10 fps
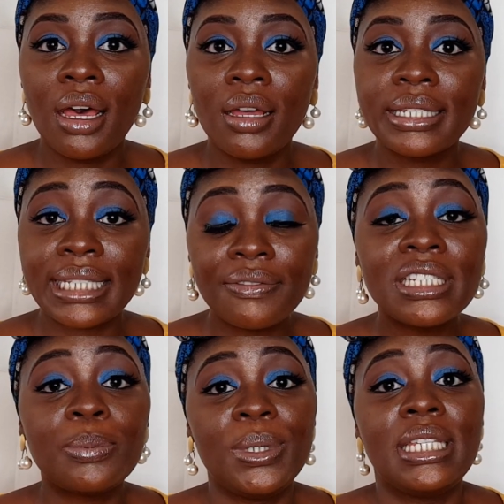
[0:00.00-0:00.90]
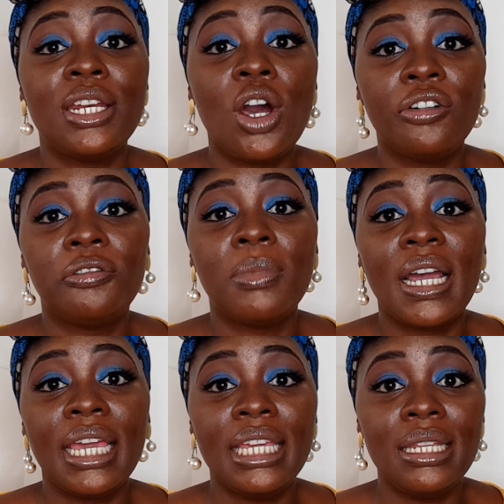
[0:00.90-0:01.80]
70% off
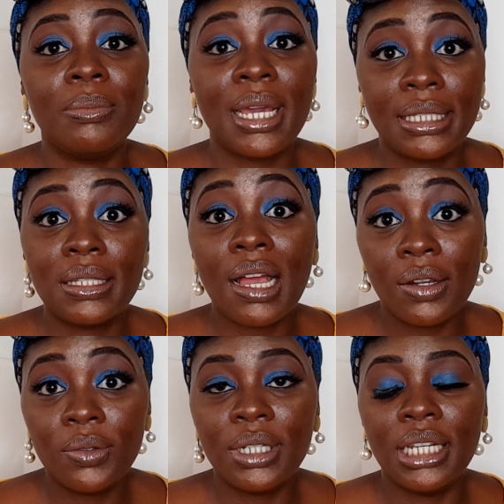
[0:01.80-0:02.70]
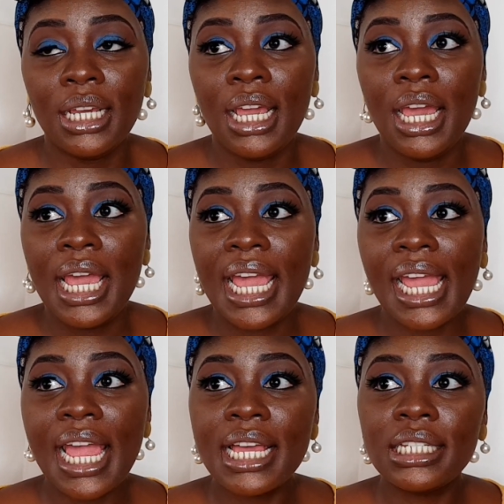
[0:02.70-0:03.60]
my salary,
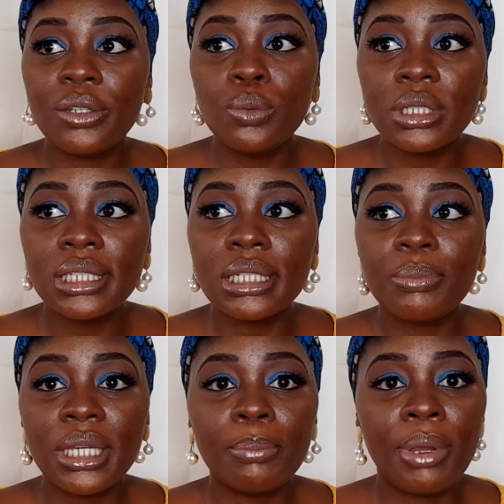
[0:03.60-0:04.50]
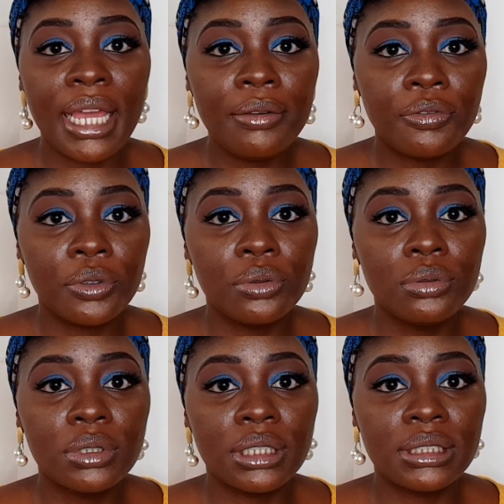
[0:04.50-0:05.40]
and it was a bit painful
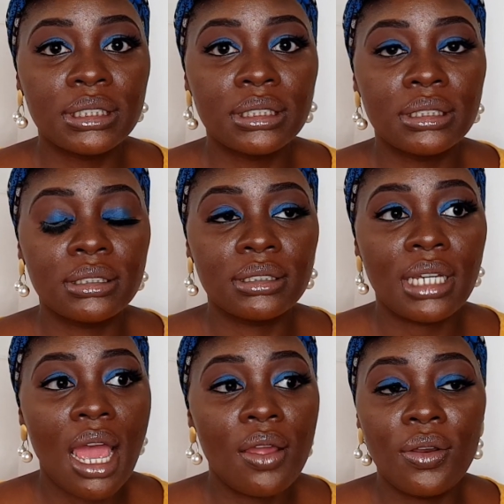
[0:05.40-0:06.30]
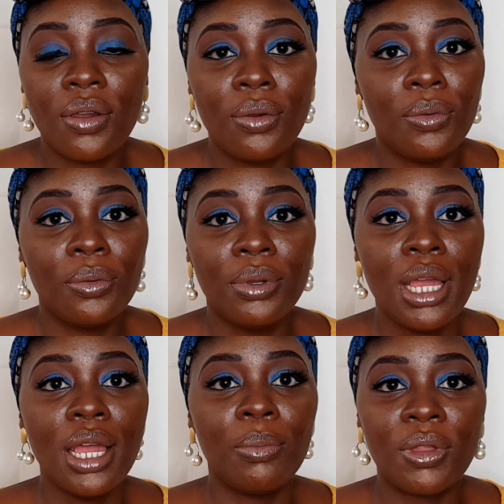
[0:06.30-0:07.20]
because I know,
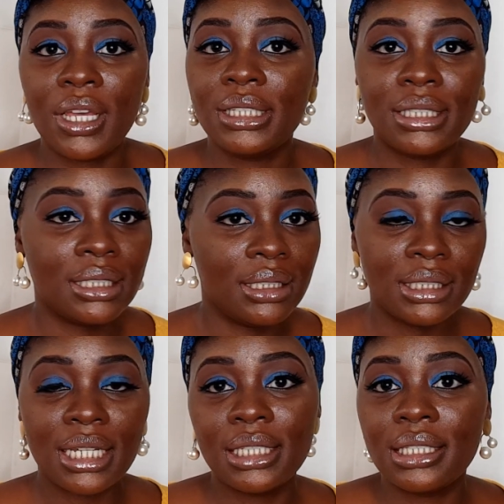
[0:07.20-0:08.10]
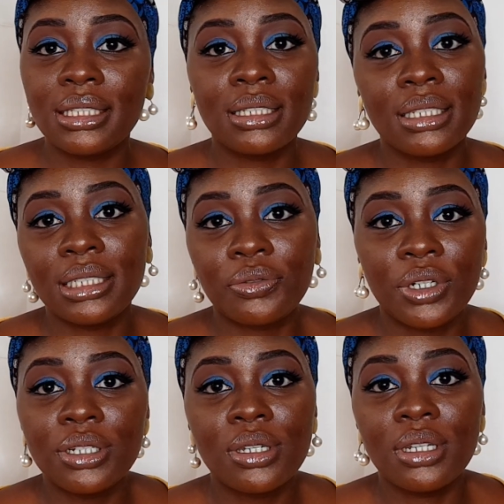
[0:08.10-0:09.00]
but that's a
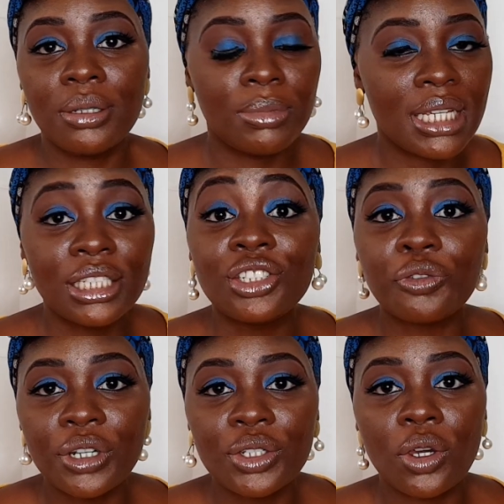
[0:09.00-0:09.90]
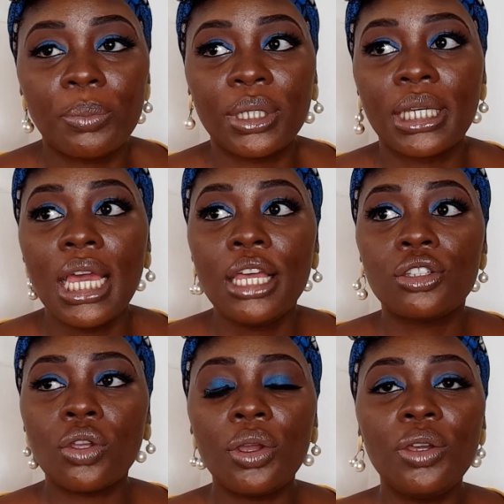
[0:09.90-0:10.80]
different topic.
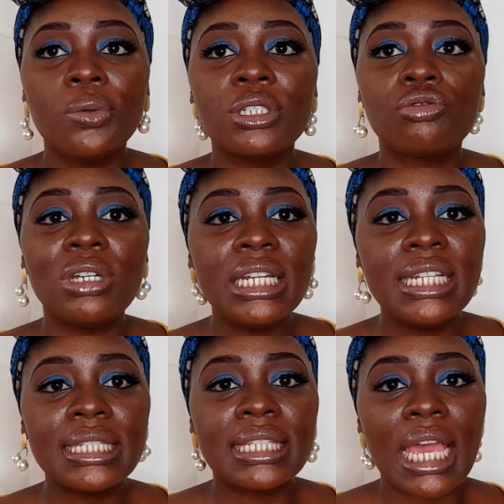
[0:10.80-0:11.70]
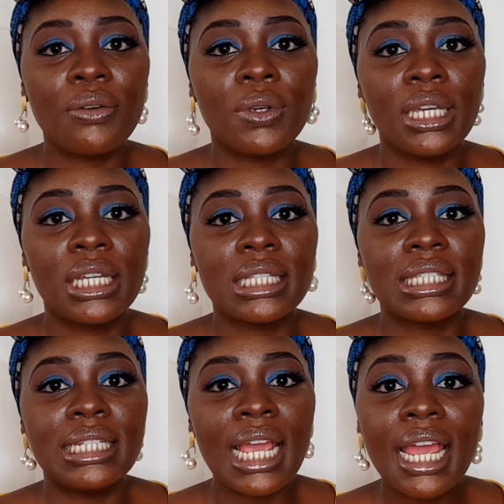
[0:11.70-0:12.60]
So it was really scary because
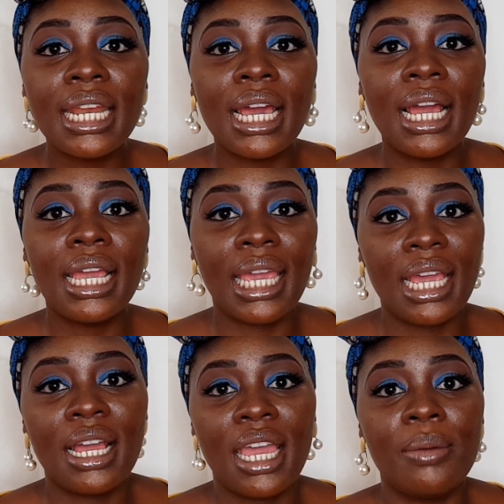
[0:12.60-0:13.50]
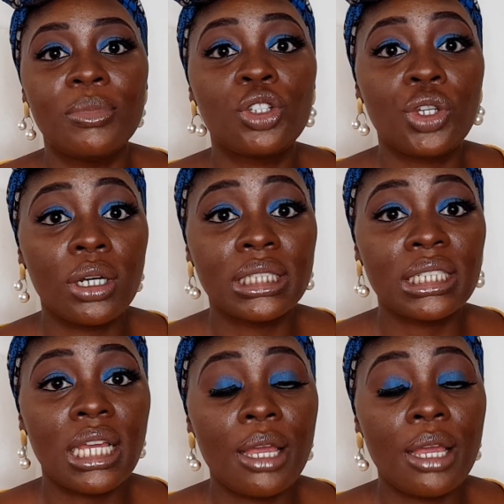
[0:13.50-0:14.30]
then here I am stuck